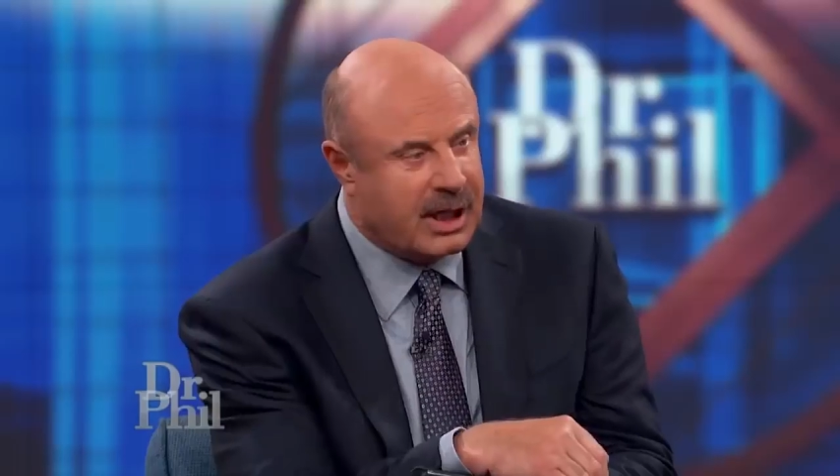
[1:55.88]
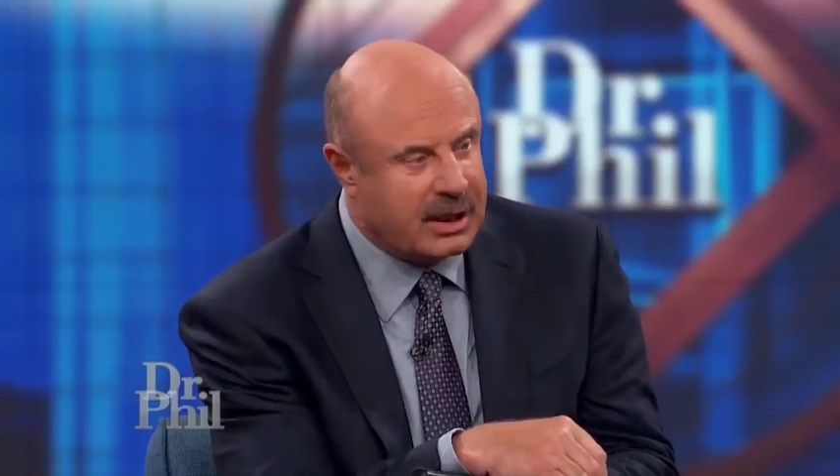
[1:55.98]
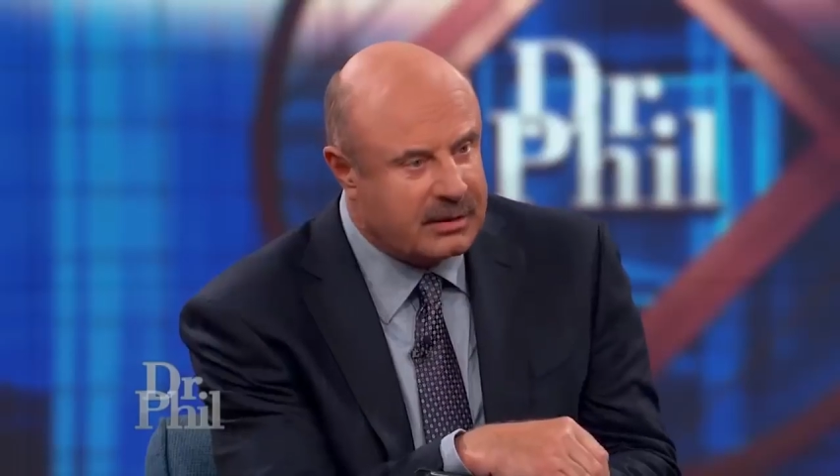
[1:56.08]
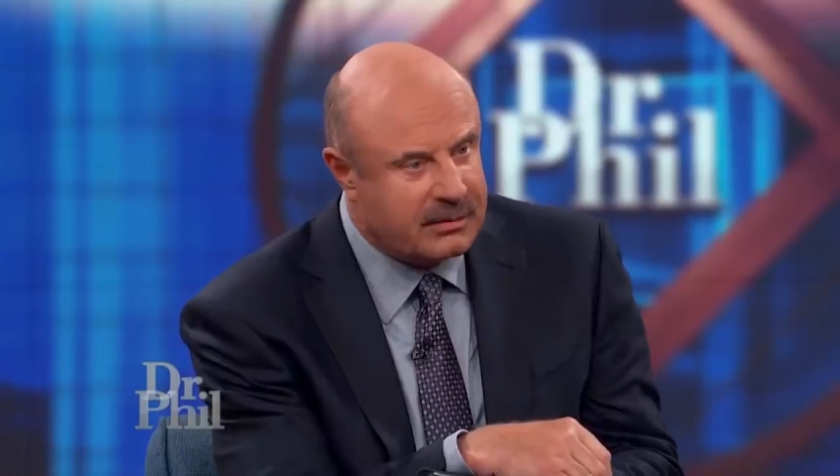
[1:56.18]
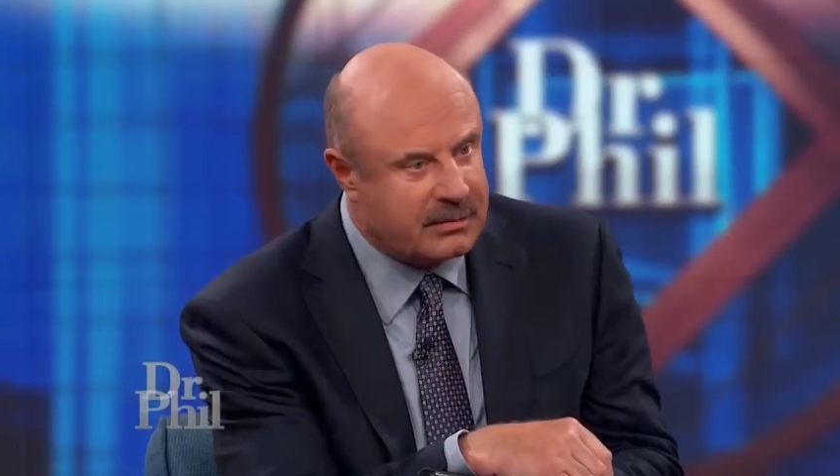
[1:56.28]

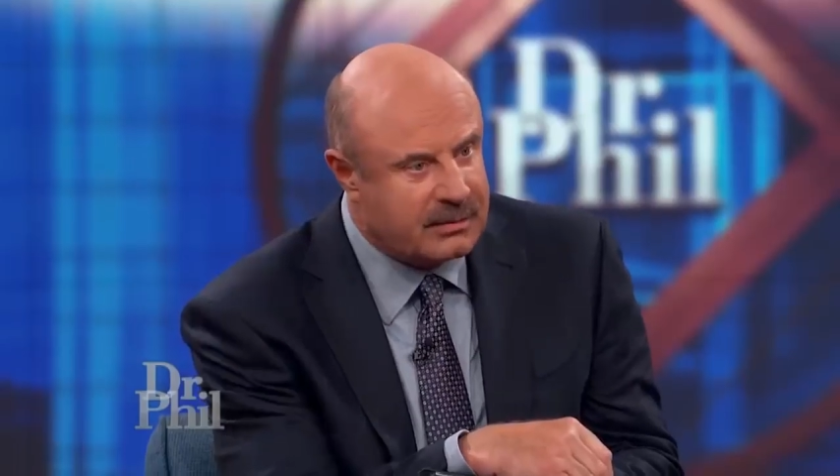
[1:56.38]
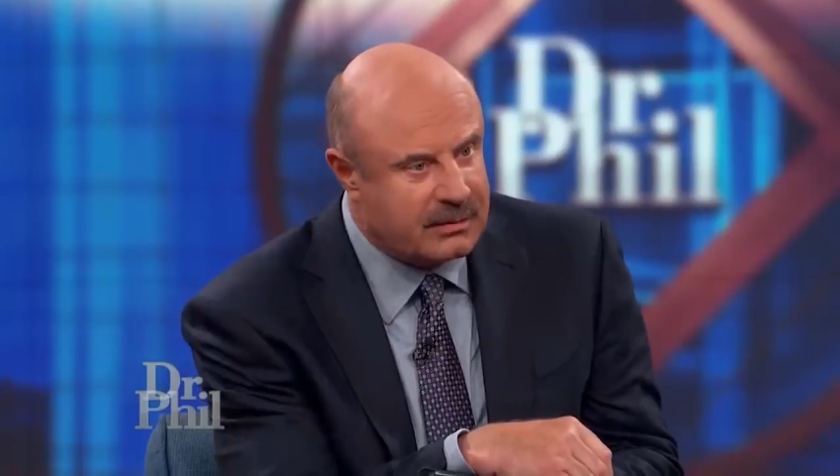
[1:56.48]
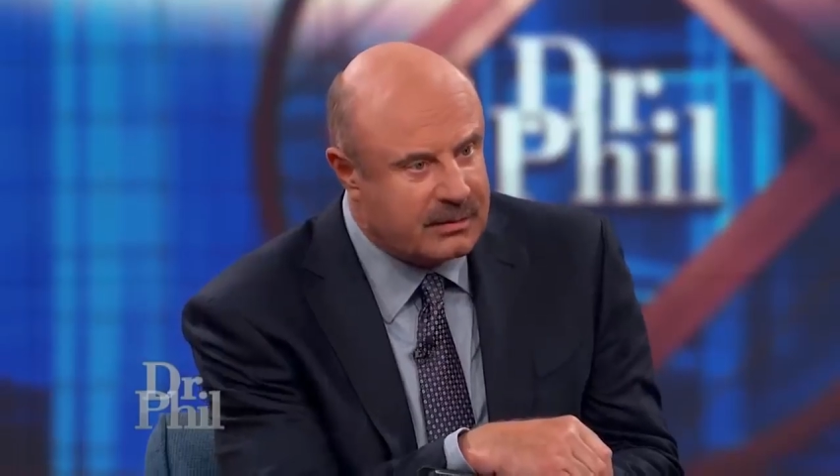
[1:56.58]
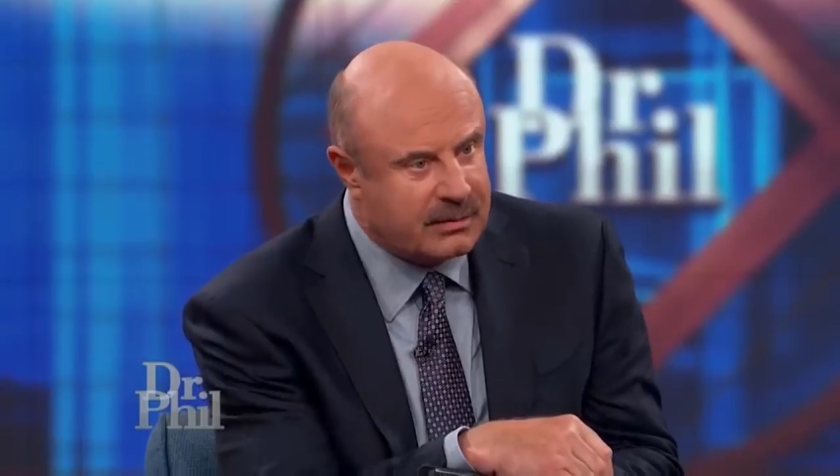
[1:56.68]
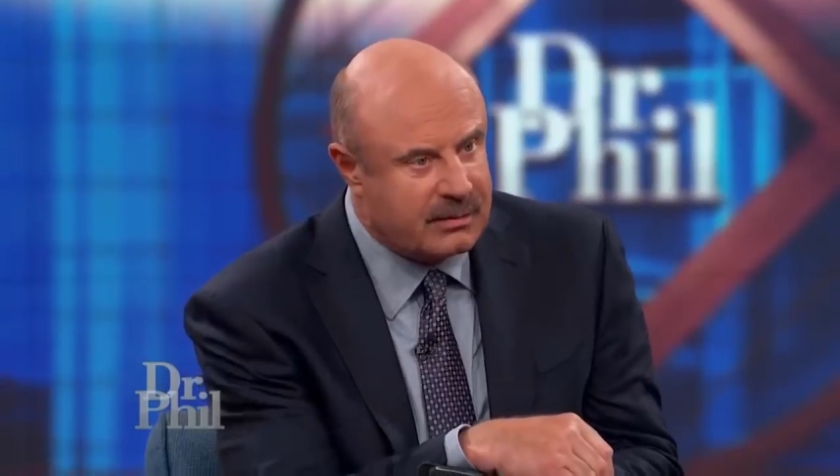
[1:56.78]
not
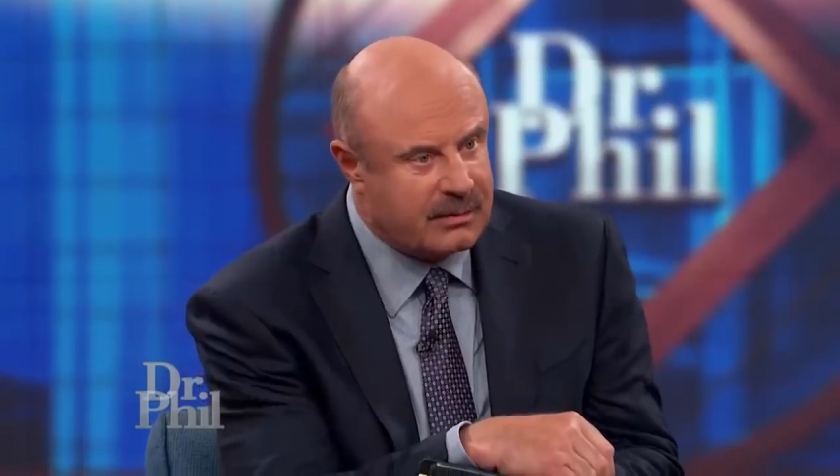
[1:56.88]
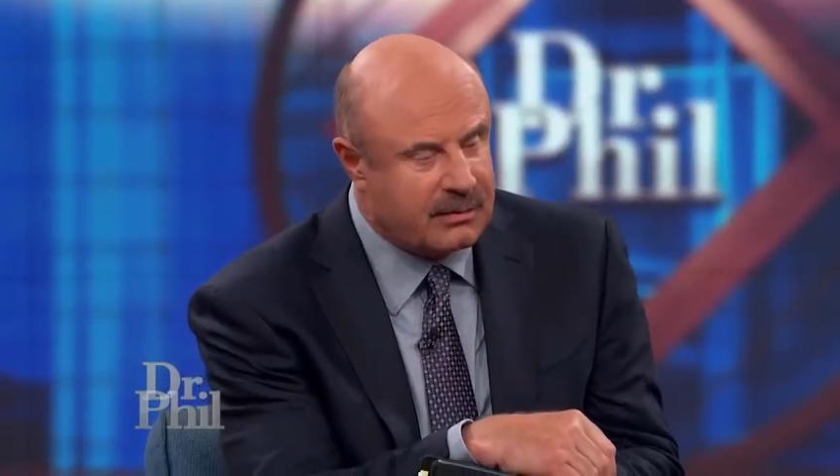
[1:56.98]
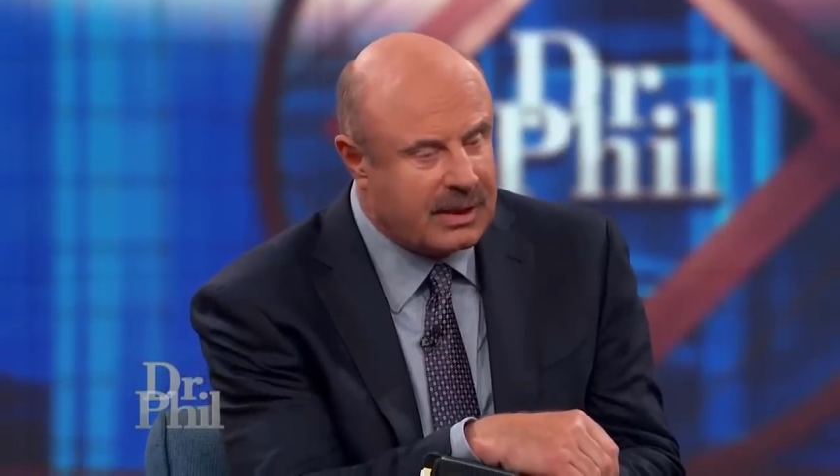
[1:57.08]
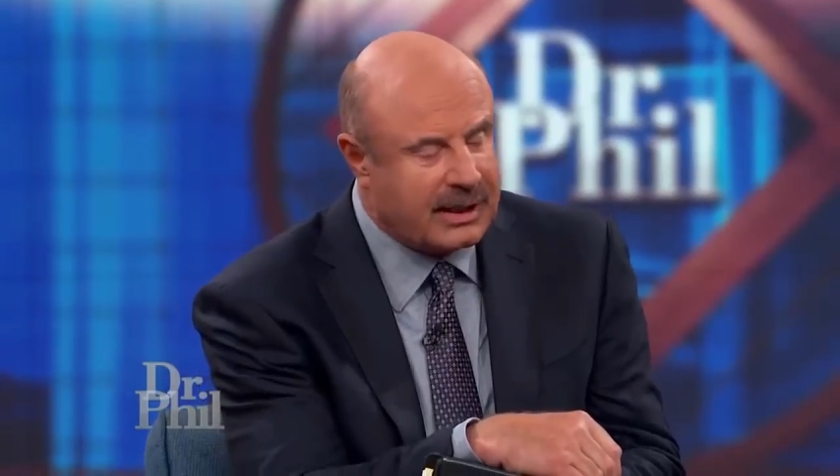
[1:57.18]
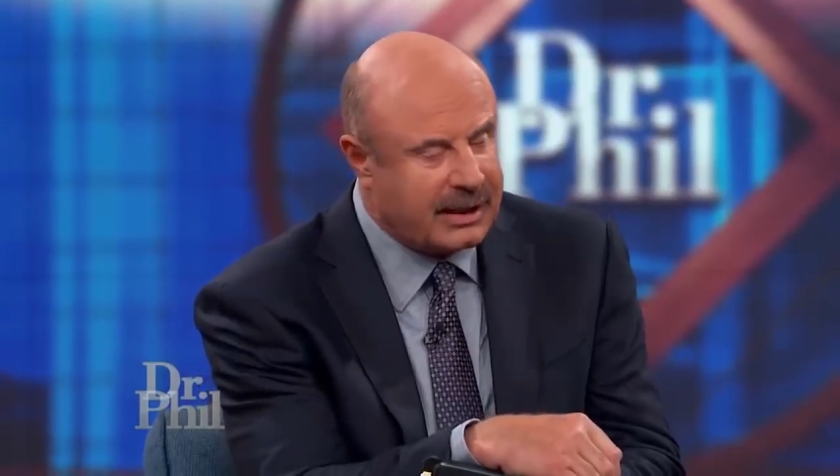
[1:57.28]

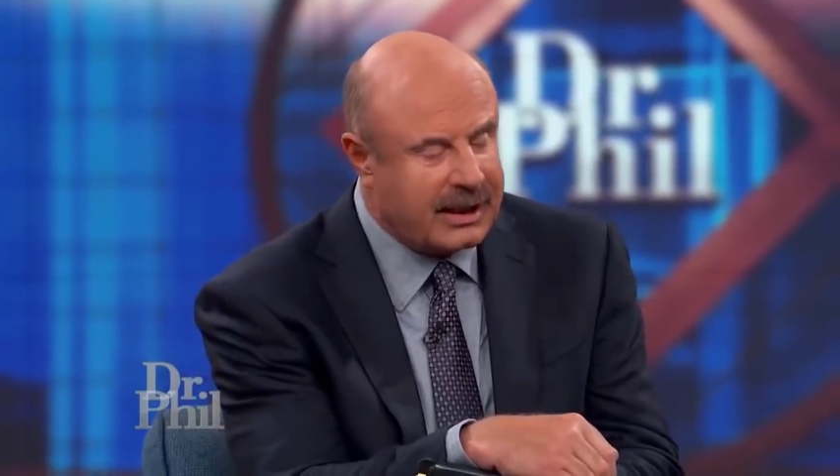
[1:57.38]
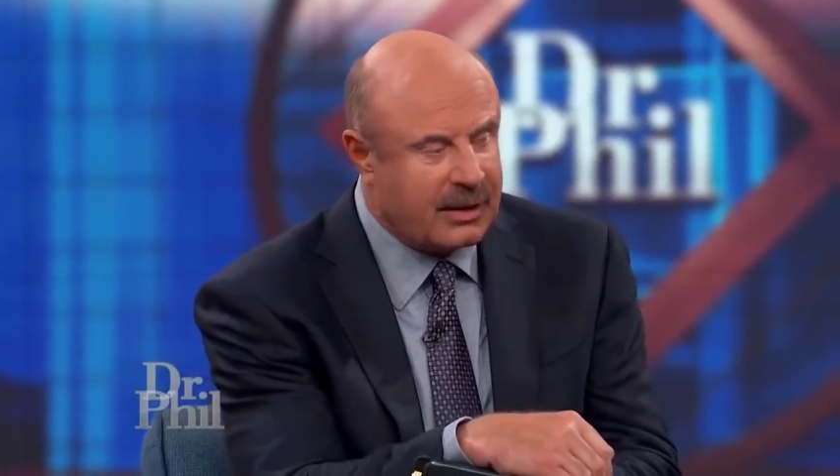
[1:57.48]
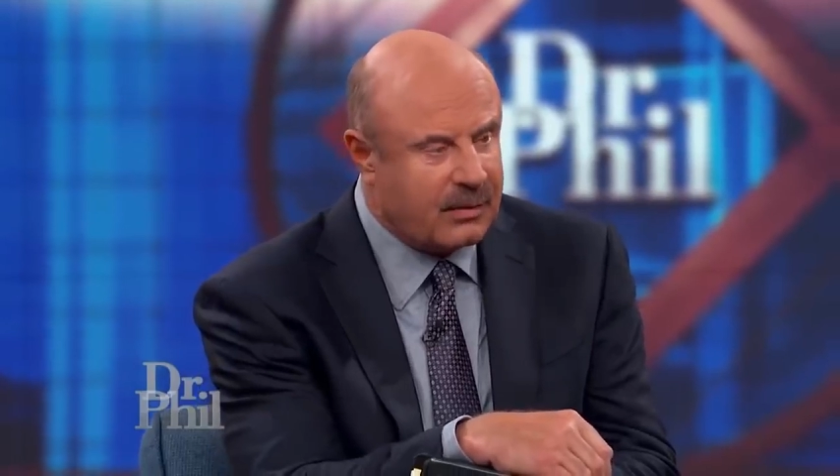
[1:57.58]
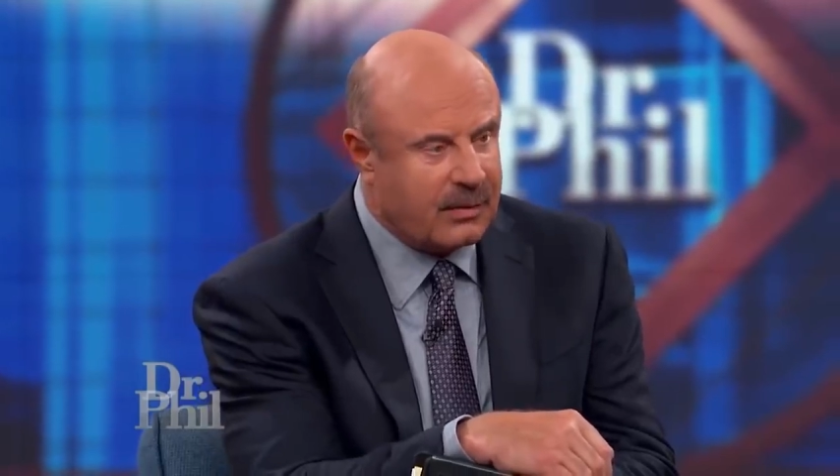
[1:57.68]
right now